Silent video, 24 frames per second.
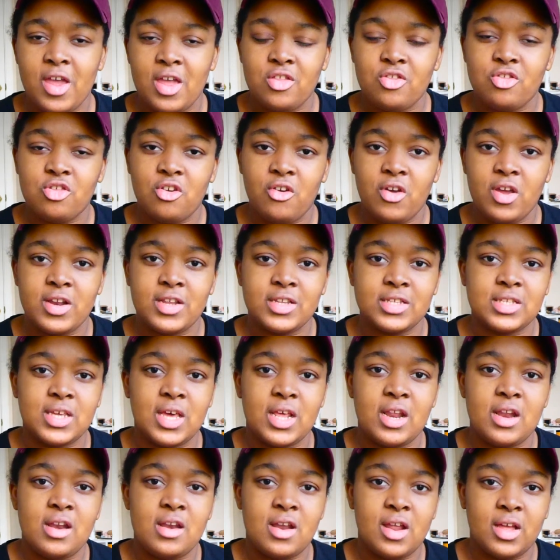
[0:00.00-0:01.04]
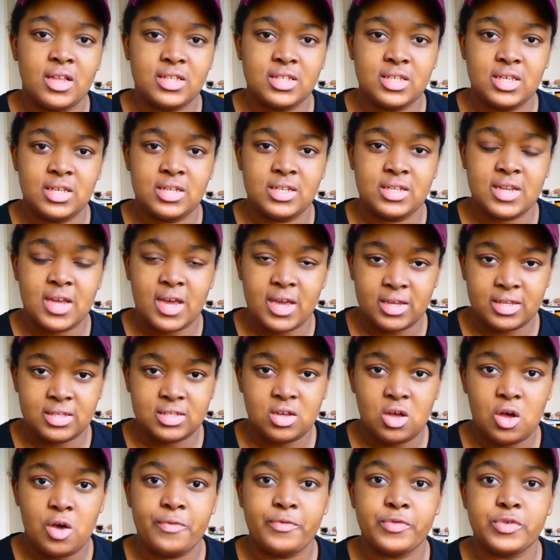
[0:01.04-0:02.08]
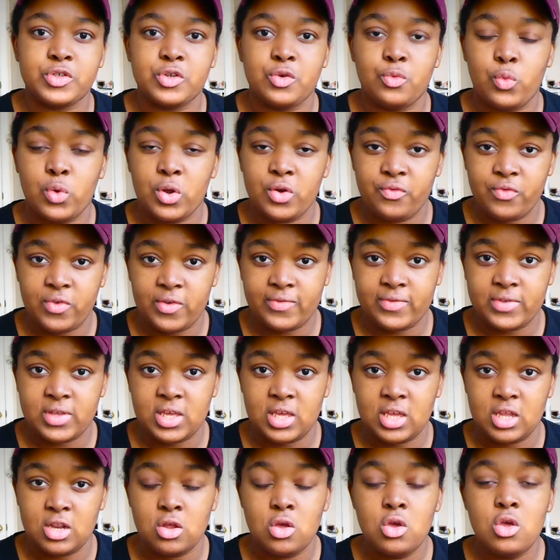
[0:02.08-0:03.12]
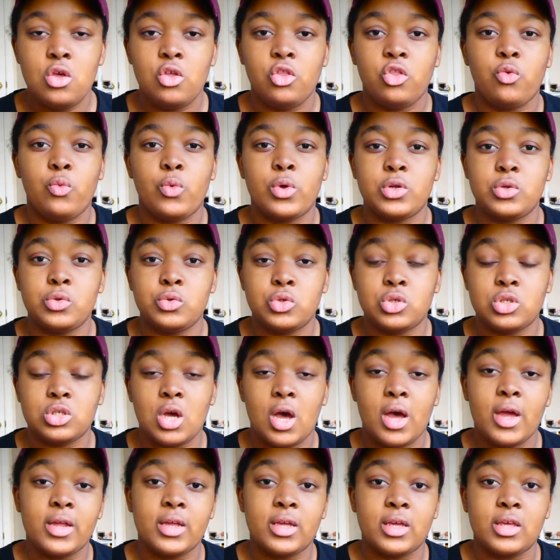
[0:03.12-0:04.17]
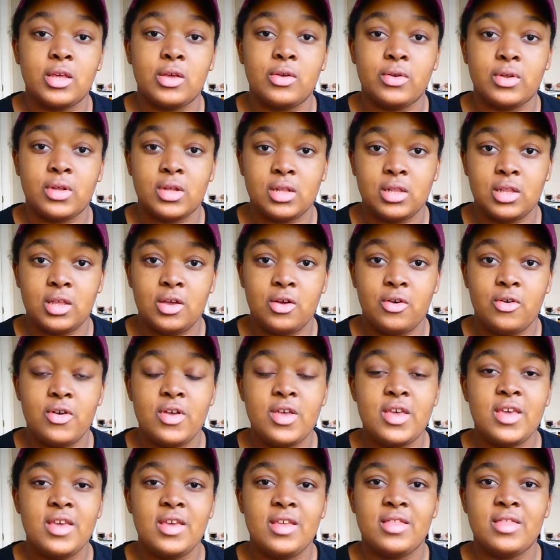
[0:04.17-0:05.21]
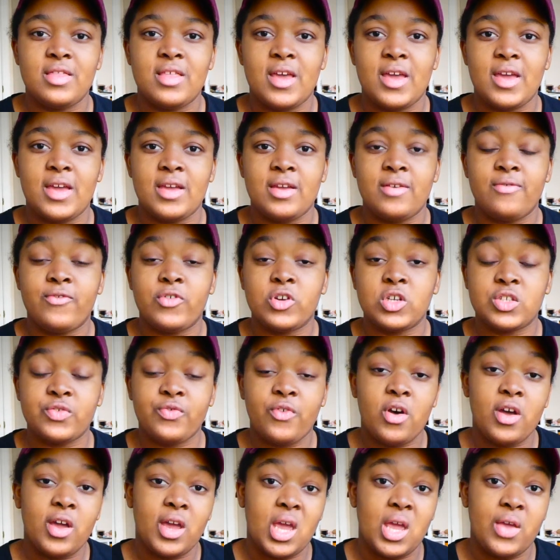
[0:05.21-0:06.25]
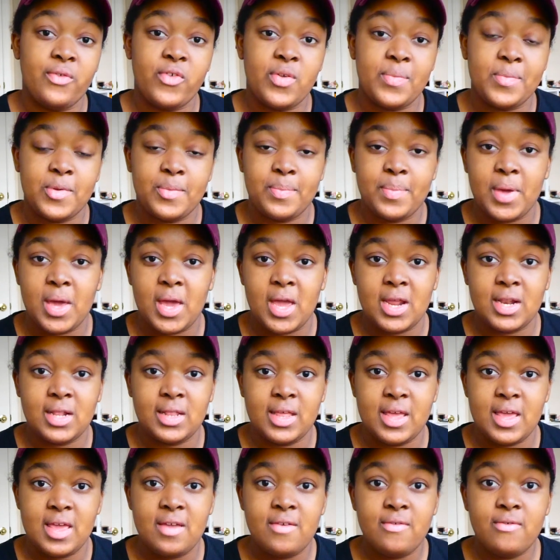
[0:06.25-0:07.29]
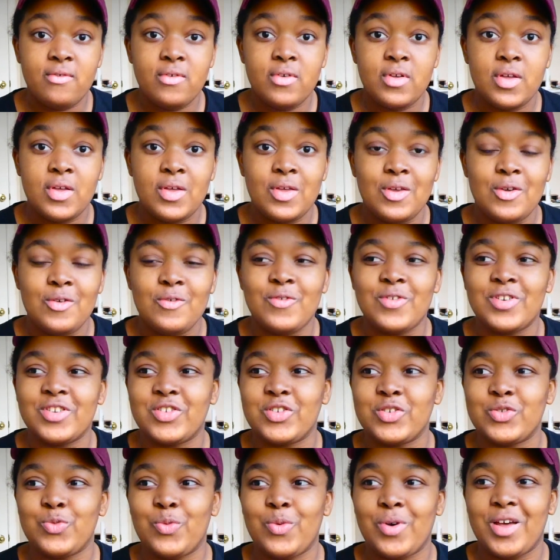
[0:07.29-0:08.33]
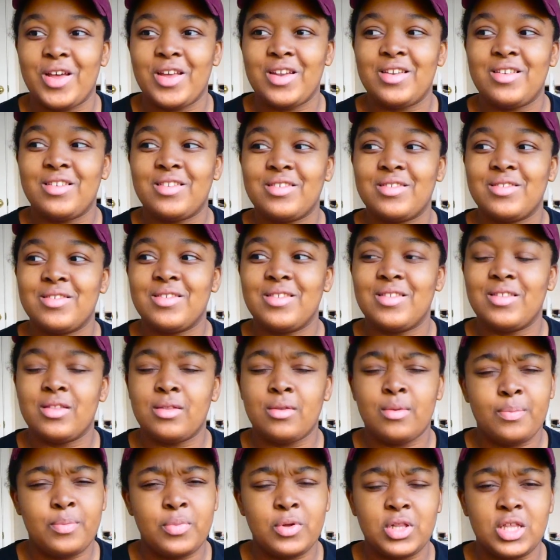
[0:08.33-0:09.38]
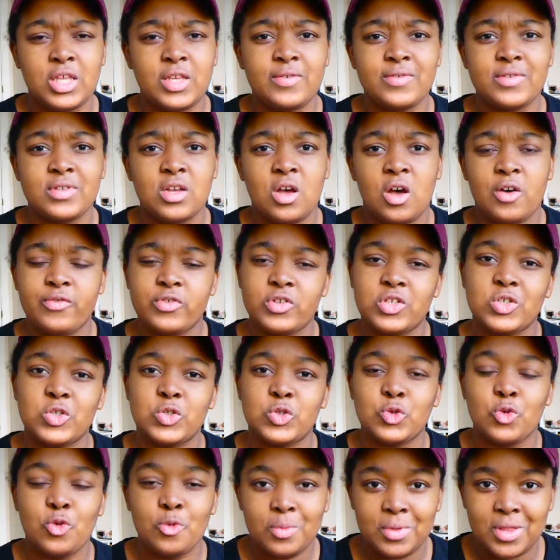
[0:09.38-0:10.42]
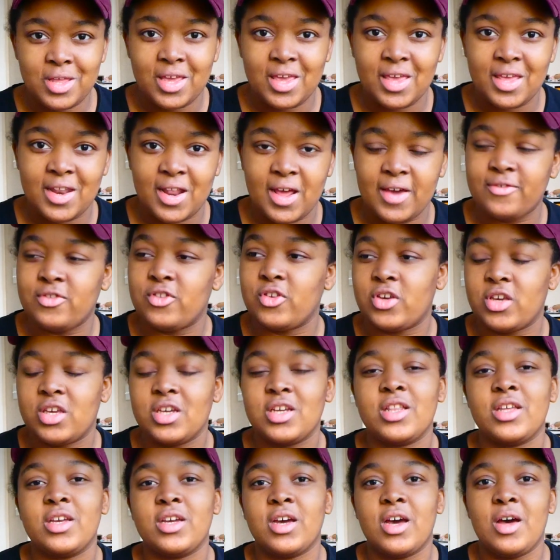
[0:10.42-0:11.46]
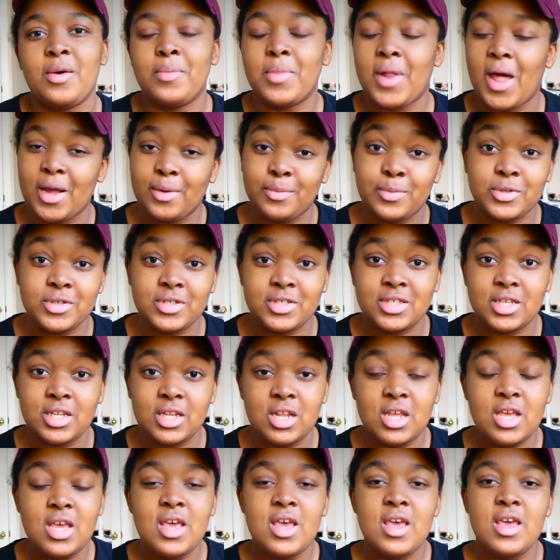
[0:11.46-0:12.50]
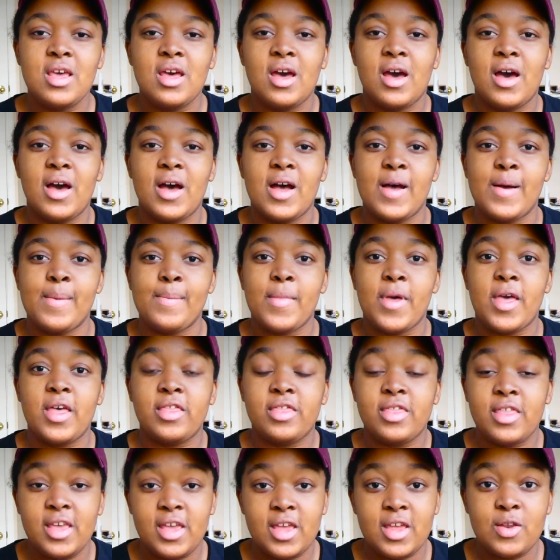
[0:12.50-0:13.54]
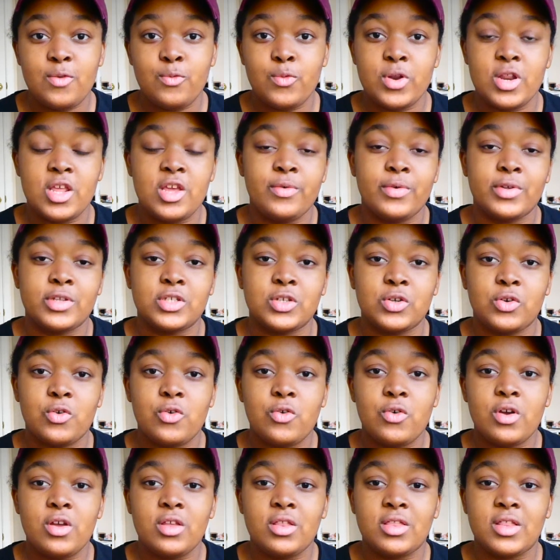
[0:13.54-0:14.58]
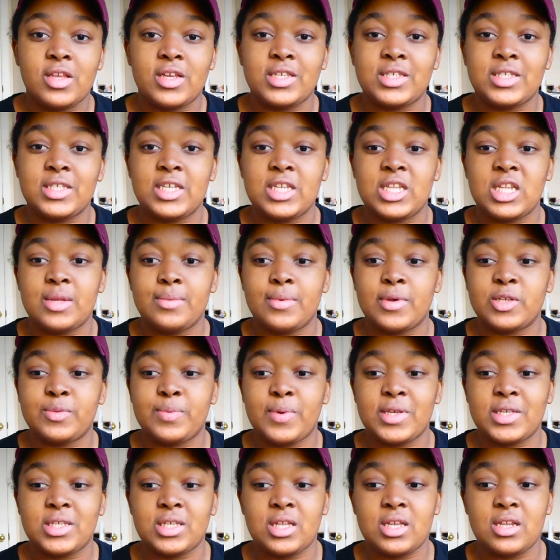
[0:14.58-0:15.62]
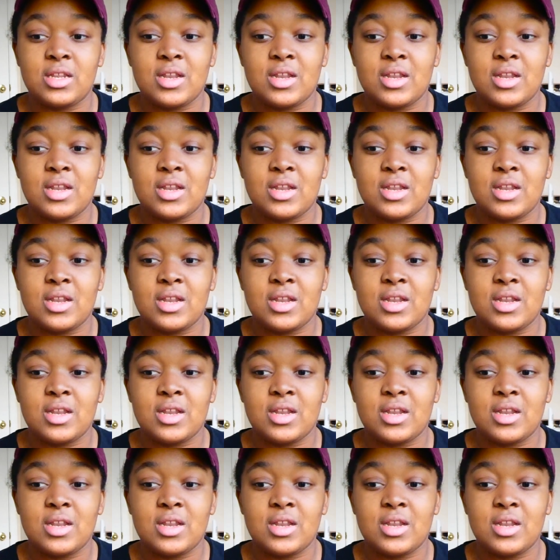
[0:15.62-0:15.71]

jury decided not to indict Officer 115, the one who shot and killed Khalil. They first of all gave him a paid leave, which is what police officers normally get after killing a black person. And then when he went to court, they seen him as basically